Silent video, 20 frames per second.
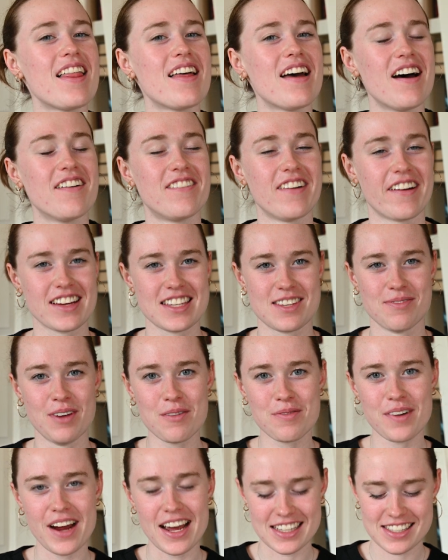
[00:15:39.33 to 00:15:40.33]
a very small
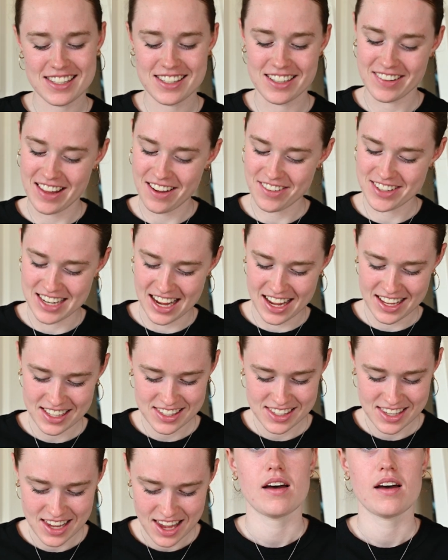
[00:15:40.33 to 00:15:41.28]
price, so that was nice.